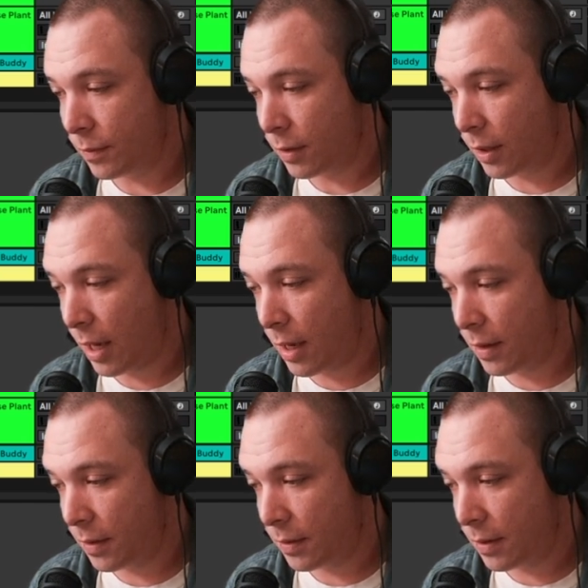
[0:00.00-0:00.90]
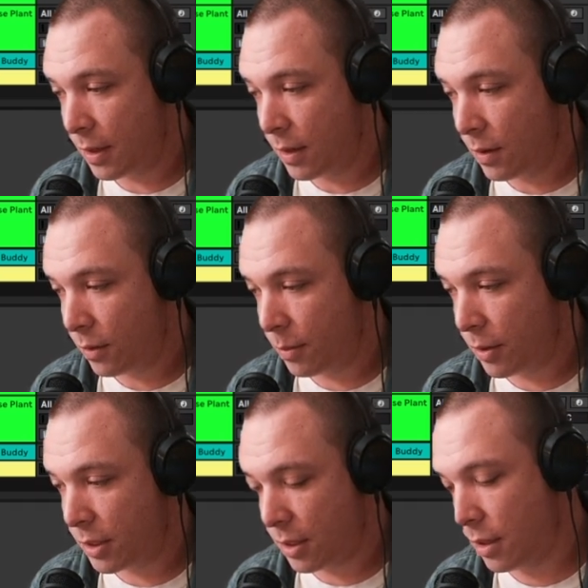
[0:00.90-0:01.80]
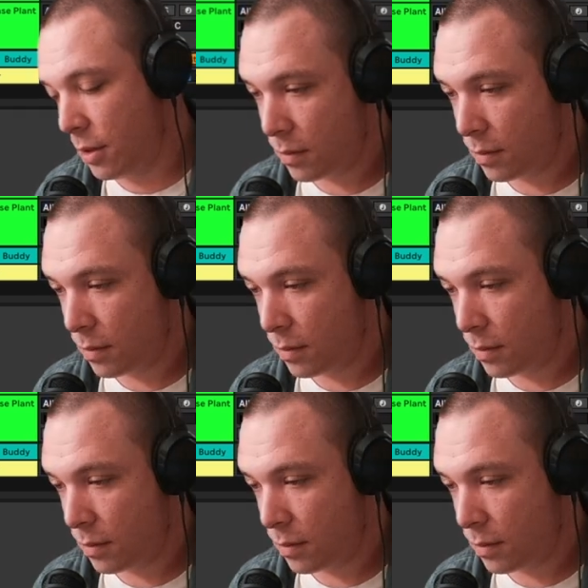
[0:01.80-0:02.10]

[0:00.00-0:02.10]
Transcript: Okay. I'll put this on loop.